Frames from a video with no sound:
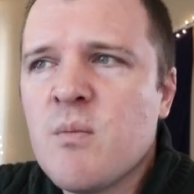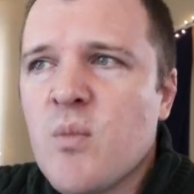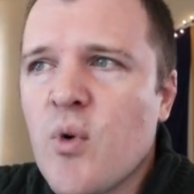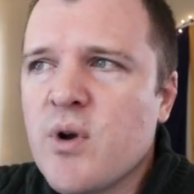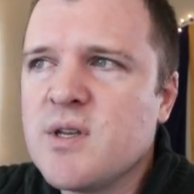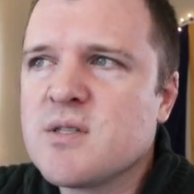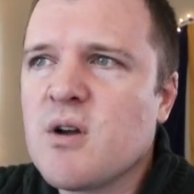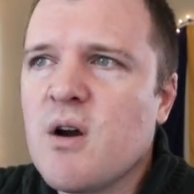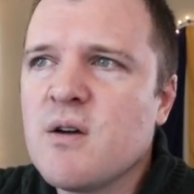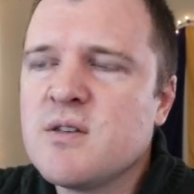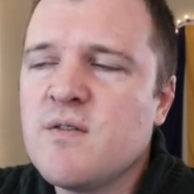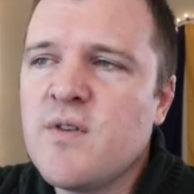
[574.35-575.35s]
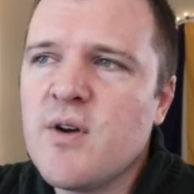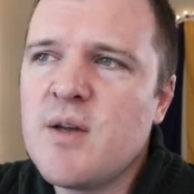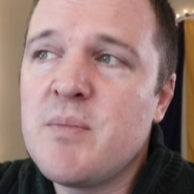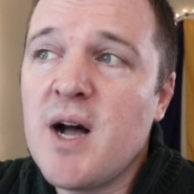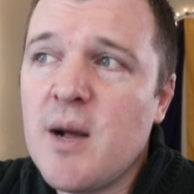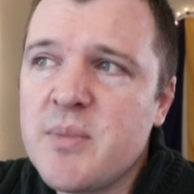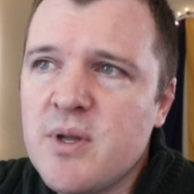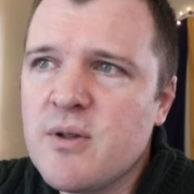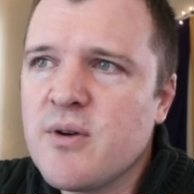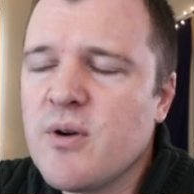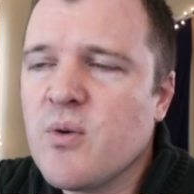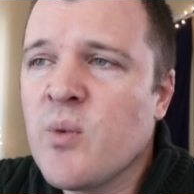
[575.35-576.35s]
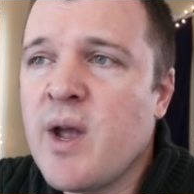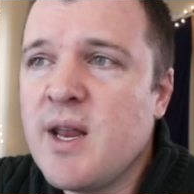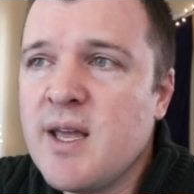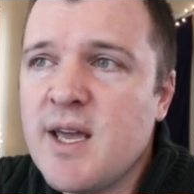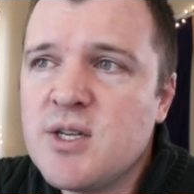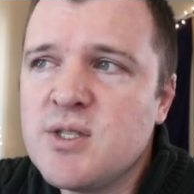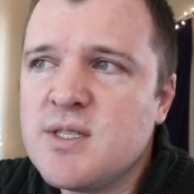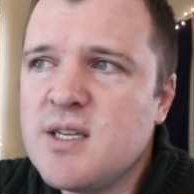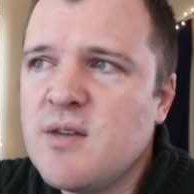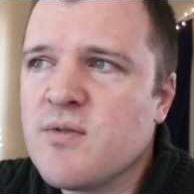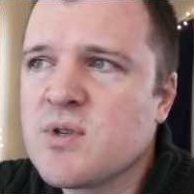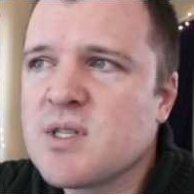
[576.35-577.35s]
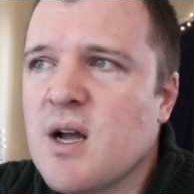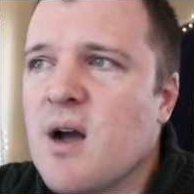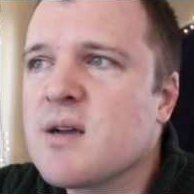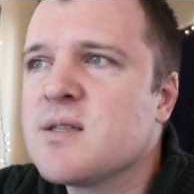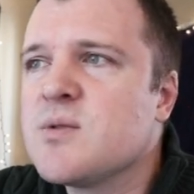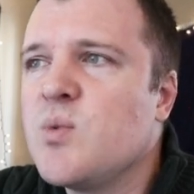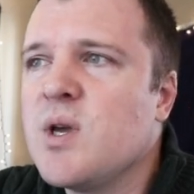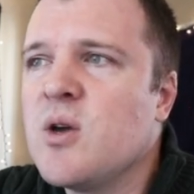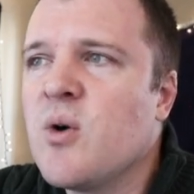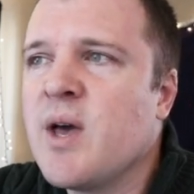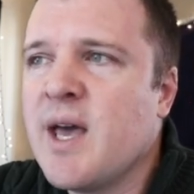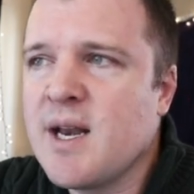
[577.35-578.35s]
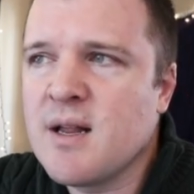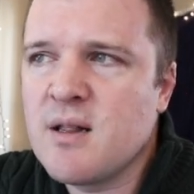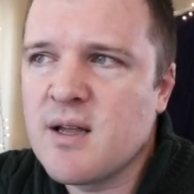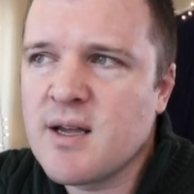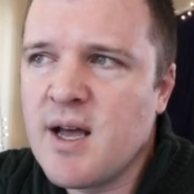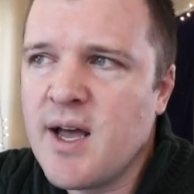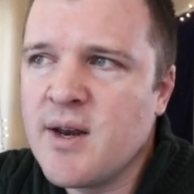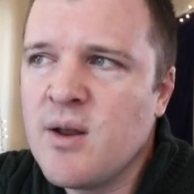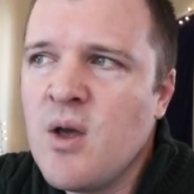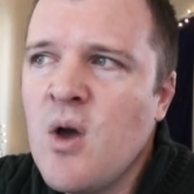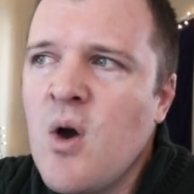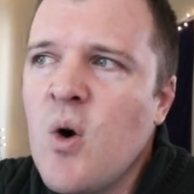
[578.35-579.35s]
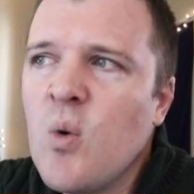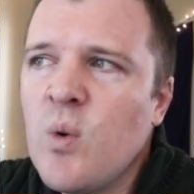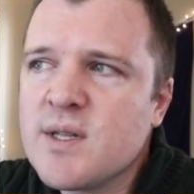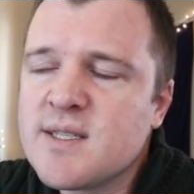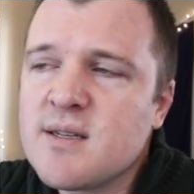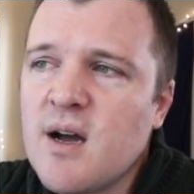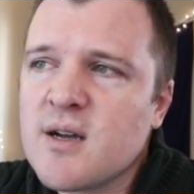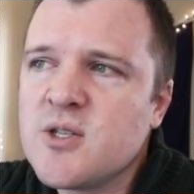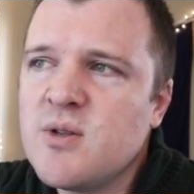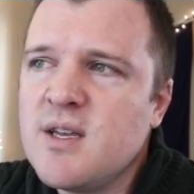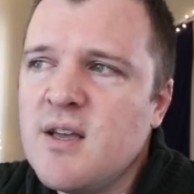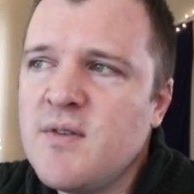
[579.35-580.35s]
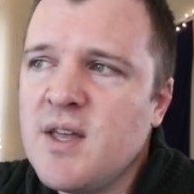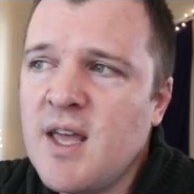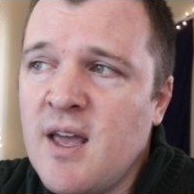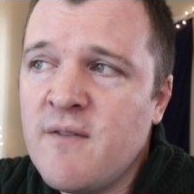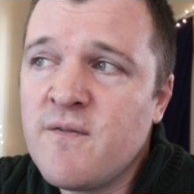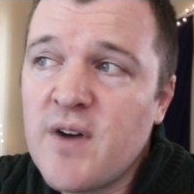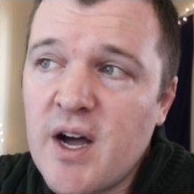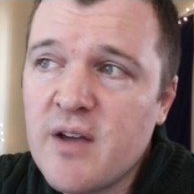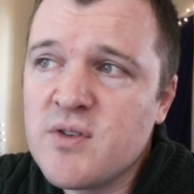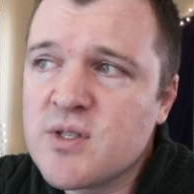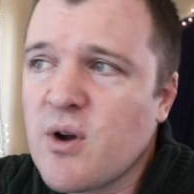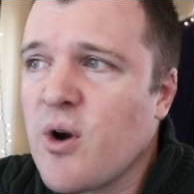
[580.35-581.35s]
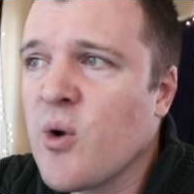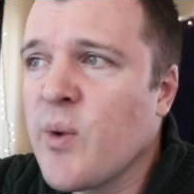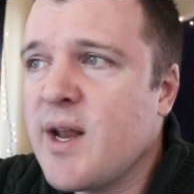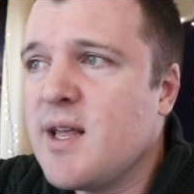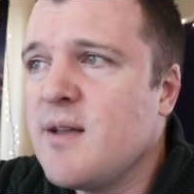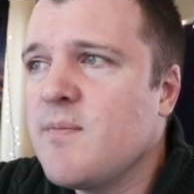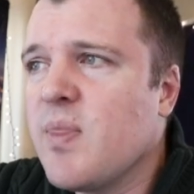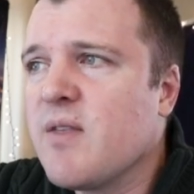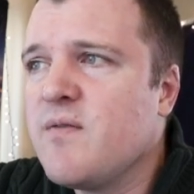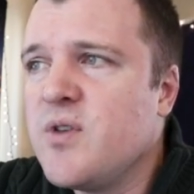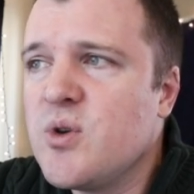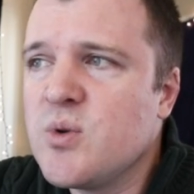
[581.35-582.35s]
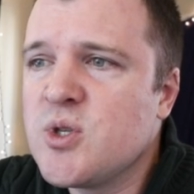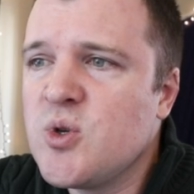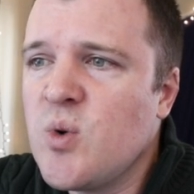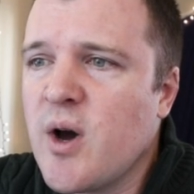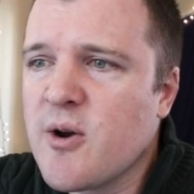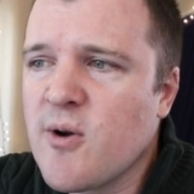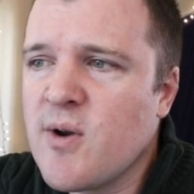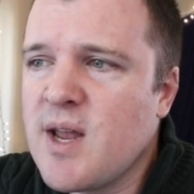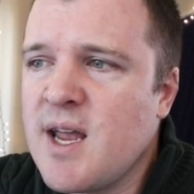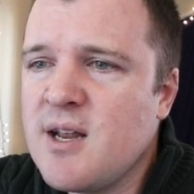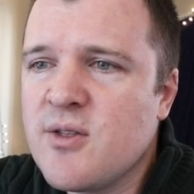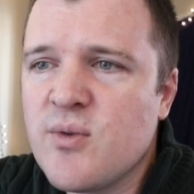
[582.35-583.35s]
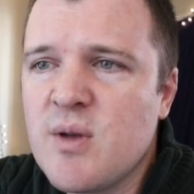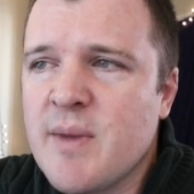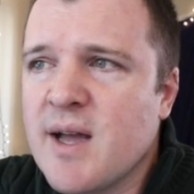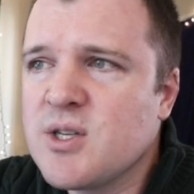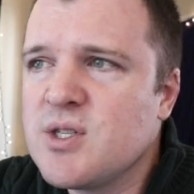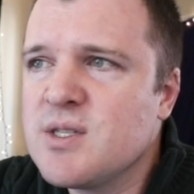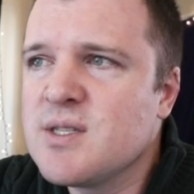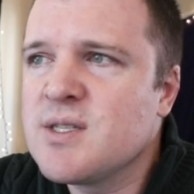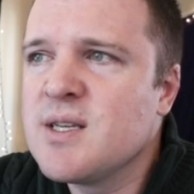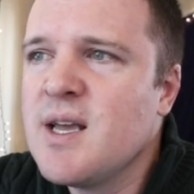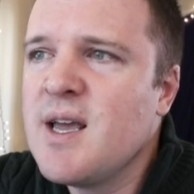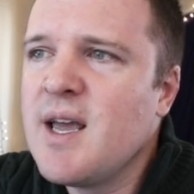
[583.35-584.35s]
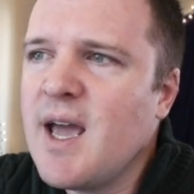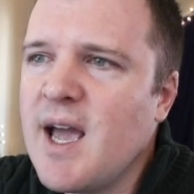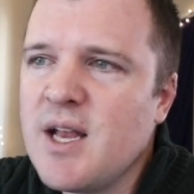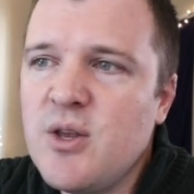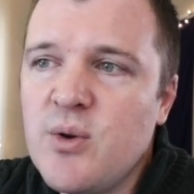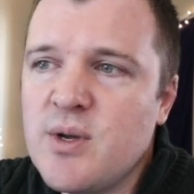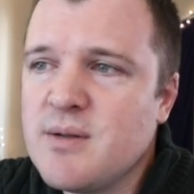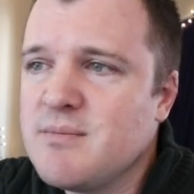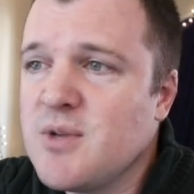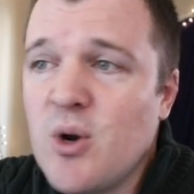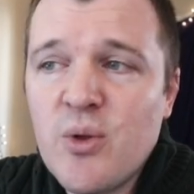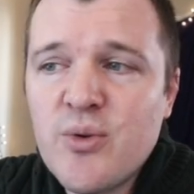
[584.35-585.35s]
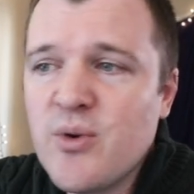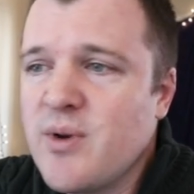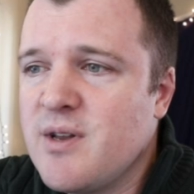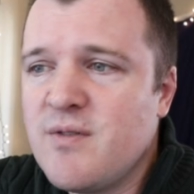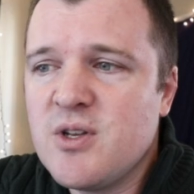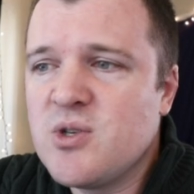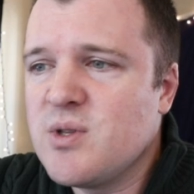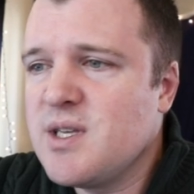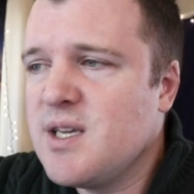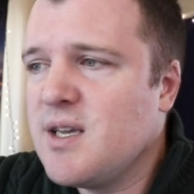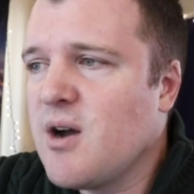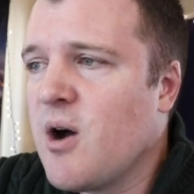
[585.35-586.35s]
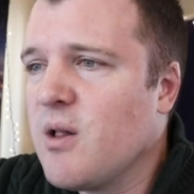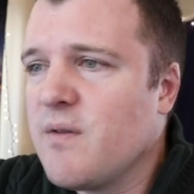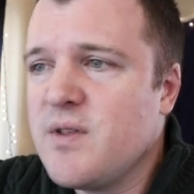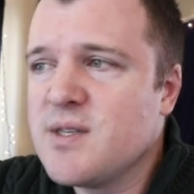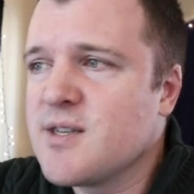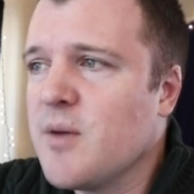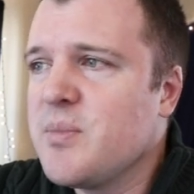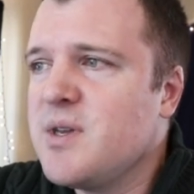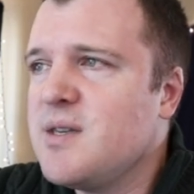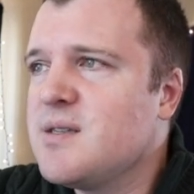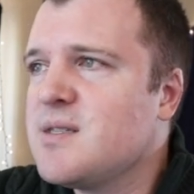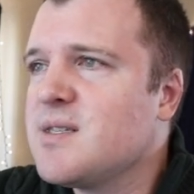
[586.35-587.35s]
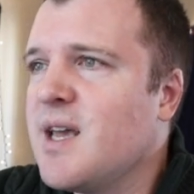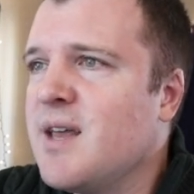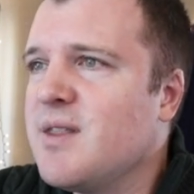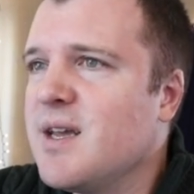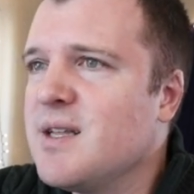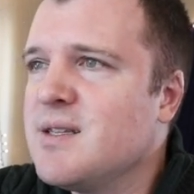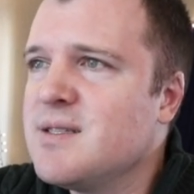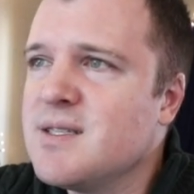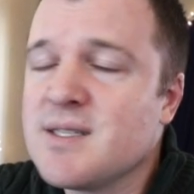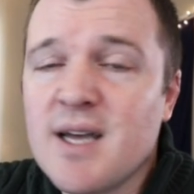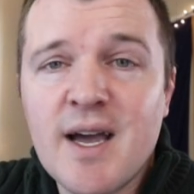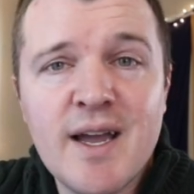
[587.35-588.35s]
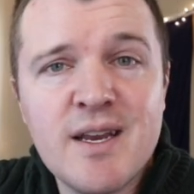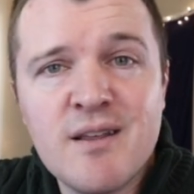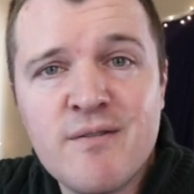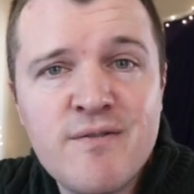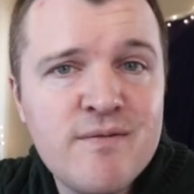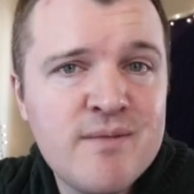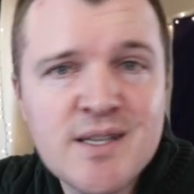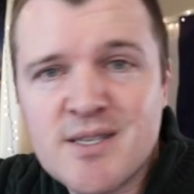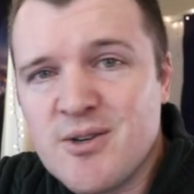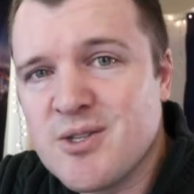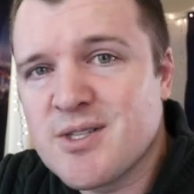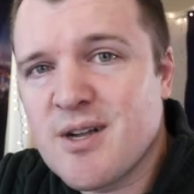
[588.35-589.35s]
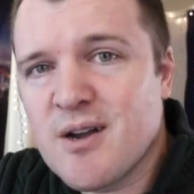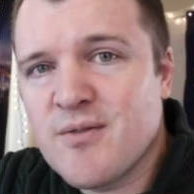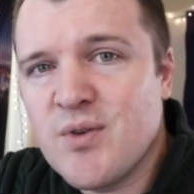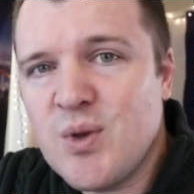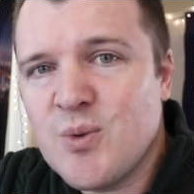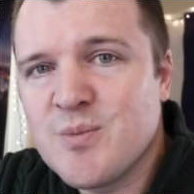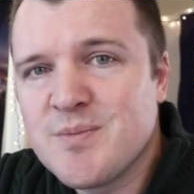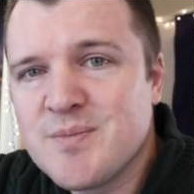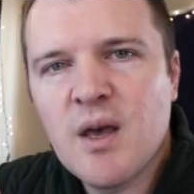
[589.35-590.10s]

Morningstar is a very popular rating agency for stocks. We can go ahead and click on what stocks are they giving a five-star rating, view two hundred eighty-three matches, and you can go through individually all of these companies and then decide if that's a good stock for you.